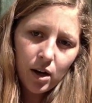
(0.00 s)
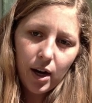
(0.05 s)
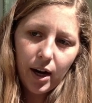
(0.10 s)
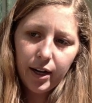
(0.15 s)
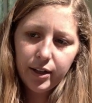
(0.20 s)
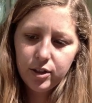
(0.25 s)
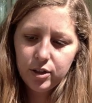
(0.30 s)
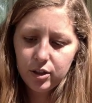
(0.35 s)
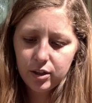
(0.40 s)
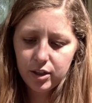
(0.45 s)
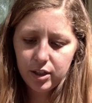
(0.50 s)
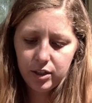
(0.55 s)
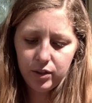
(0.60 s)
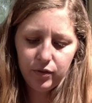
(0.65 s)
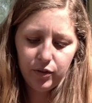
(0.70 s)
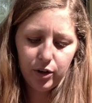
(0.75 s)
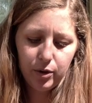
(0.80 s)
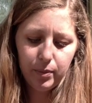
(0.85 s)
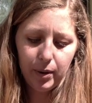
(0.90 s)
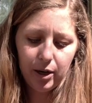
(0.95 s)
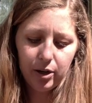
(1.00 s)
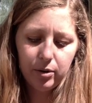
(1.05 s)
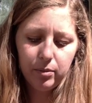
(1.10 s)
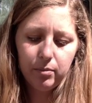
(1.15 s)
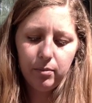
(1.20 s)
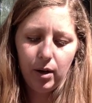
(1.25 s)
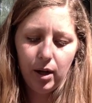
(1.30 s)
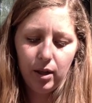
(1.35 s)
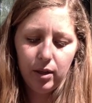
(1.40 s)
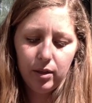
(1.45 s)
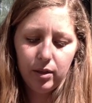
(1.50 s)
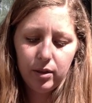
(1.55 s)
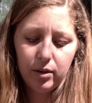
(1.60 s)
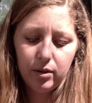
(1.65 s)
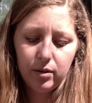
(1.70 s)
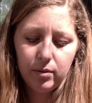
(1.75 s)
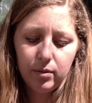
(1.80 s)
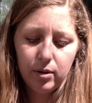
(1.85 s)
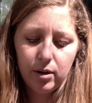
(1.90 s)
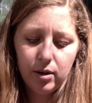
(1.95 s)
I took this for about a month.
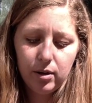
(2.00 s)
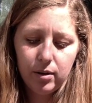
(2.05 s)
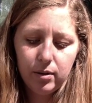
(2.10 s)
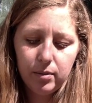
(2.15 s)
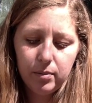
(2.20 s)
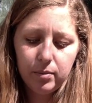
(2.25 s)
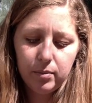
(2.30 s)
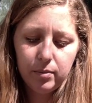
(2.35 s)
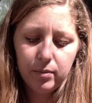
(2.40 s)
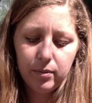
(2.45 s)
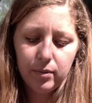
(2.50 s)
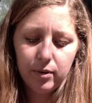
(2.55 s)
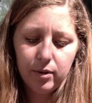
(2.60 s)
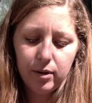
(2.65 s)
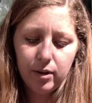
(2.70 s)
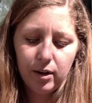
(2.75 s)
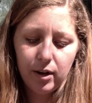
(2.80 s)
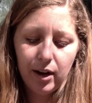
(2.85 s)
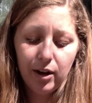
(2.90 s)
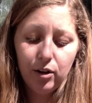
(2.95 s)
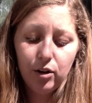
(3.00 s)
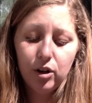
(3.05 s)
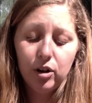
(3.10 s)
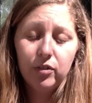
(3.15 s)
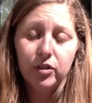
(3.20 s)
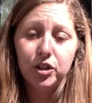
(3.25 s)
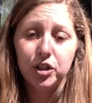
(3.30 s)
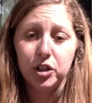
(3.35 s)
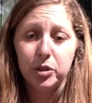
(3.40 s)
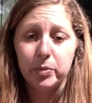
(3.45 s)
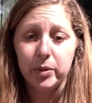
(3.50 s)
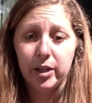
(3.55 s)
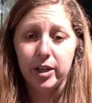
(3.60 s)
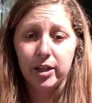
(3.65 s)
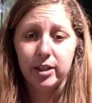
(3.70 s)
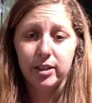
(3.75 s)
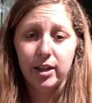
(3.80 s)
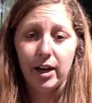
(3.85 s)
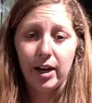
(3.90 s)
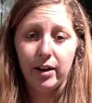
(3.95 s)
I don't know if it's just
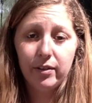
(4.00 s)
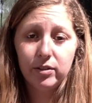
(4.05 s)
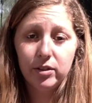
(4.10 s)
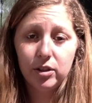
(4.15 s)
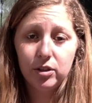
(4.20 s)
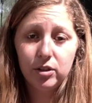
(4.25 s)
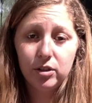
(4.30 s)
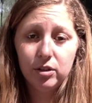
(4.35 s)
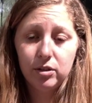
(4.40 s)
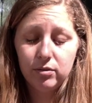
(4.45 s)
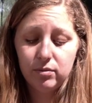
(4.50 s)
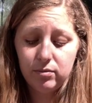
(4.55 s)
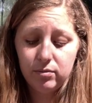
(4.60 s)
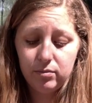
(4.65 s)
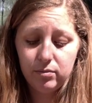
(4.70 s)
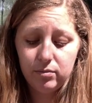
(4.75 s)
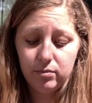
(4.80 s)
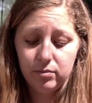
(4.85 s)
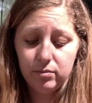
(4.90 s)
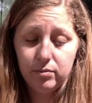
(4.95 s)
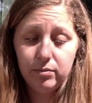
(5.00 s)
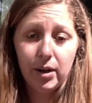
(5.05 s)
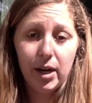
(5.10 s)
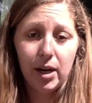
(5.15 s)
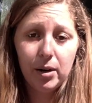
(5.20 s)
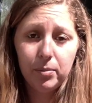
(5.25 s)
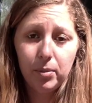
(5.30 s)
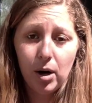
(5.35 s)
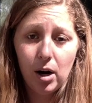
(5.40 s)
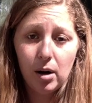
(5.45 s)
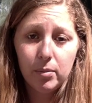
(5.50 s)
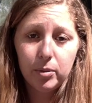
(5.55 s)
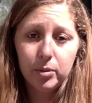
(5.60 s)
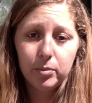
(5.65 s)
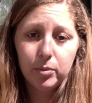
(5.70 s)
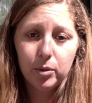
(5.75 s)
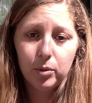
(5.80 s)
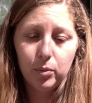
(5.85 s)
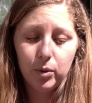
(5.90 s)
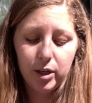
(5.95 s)
because I have such a bad
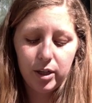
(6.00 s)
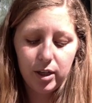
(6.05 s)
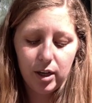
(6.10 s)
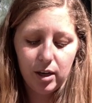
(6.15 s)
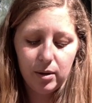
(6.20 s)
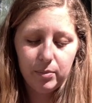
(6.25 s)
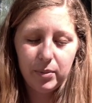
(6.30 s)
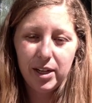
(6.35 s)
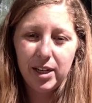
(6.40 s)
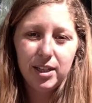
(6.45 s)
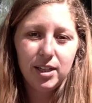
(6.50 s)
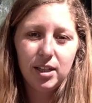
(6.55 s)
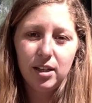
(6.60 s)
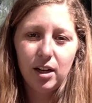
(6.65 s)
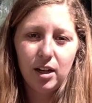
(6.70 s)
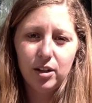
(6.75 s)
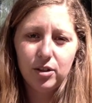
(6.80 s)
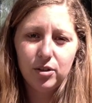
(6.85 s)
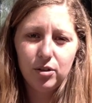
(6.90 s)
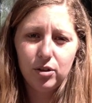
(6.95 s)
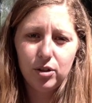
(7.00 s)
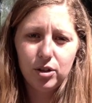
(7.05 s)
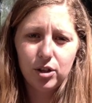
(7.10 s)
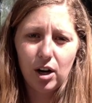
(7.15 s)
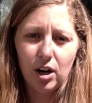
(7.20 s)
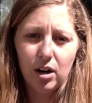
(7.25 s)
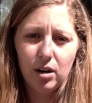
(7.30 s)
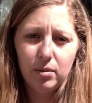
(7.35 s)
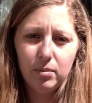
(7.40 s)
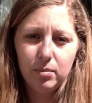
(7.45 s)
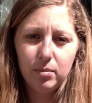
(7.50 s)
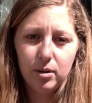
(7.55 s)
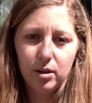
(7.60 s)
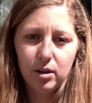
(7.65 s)
problem or whatnot, but it did not do the job.